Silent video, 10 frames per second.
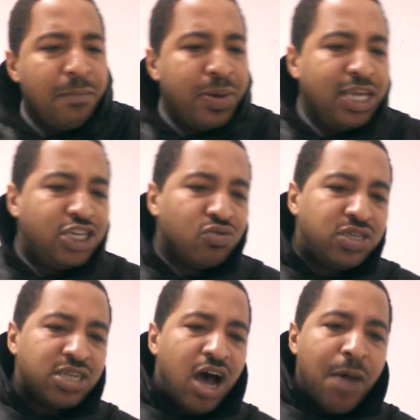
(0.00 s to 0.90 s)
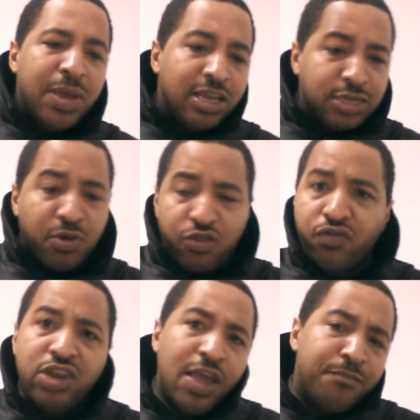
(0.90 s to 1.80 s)
Billy Joe Sa- I mean, as number
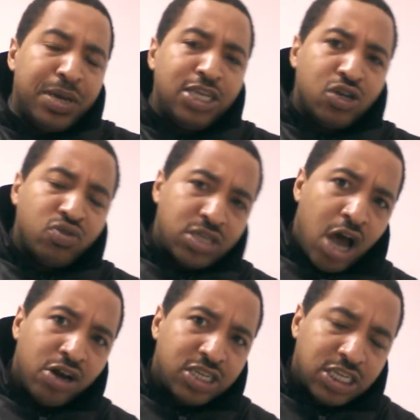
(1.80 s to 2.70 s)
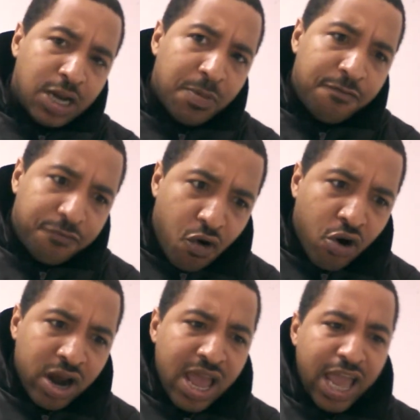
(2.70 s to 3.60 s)
three, you have Billy Joe Saunders as number four,